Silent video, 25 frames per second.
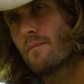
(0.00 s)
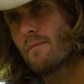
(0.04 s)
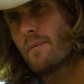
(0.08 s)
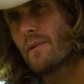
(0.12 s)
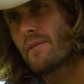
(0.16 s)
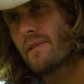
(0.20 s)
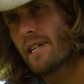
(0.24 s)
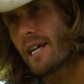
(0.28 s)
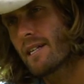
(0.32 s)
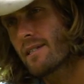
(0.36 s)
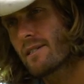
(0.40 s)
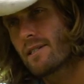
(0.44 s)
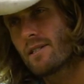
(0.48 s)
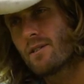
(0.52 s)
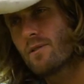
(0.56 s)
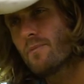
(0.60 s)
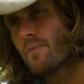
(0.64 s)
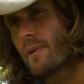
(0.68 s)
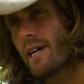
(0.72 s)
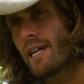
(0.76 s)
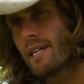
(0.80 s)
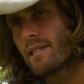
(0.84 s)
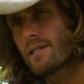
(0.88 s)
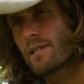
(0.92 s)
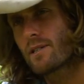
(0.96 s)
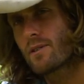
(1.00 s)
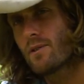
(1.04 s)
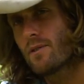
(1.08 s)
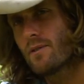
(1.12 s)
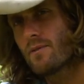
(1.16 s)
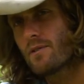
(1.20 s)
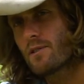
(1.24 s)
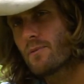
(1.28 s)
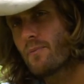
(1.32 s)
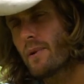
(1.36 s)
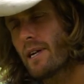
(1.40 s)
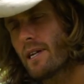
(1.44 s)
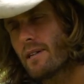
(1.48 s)
but that still means it could
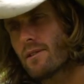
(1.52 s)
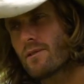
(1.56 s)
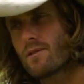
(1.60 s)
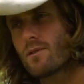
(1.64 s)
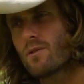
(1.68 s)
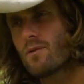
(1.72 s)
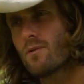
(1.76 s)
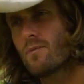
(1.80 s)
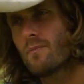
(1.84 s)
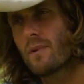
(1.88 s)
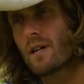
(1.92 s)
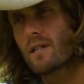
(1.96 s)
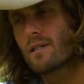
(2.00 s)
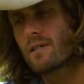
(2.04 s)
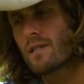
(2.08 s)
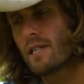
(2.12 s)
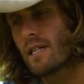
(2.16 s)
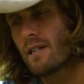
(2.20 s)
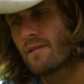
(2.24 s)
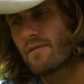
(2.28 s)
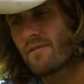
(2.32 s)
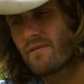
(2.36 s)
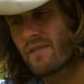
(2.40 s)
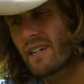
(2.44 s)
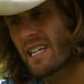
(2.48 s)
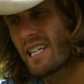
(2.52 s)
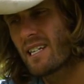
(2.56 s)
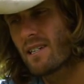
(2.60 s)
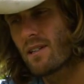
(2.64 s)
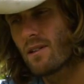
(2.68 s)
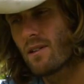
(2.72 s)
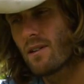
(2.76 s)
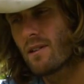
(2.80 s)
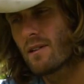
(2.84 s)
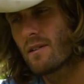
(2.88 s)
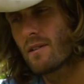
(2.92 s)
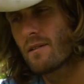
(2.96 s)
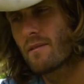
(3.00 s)
have spent 2 months in a
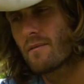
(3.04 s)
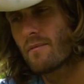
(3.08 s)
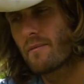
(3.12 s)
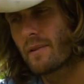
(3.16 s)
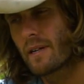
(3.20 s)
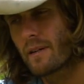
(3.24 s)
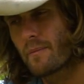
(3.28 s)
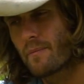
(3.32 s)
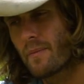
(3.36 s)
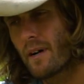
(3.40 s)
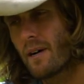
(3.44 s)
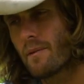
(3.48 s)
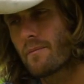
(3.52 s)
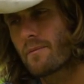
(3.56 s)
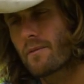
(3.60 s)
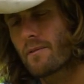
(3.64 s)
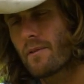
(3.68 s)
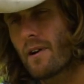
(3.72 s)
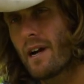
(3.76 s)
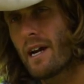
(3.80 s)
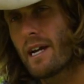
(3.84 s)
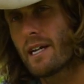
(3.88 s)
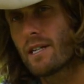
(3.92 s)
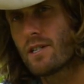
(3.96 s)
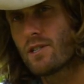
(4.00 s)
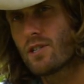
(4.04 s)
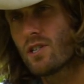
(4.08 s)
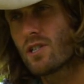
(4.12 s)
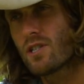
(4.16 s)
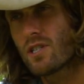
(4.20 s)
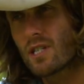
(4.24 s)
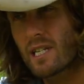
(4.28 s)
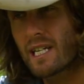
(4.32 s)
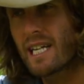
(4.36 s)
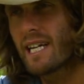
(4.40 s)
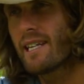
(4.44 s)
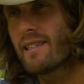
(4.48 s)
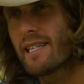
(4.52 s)
feedlot being pumped grain
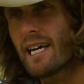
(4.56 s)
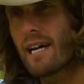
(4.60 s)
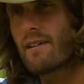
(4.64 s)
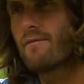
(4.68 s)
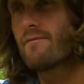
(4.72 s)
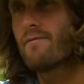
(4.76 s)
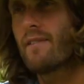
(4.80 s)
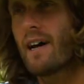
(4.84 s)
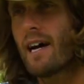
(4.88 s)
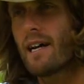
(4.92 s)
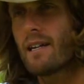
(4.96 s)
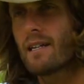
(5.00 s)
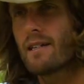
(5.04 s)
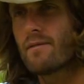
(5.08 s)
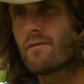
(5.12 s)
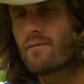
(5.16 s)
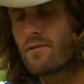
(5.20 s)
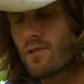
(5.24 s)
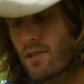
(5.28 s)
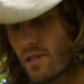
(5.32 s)
just to get that fat level,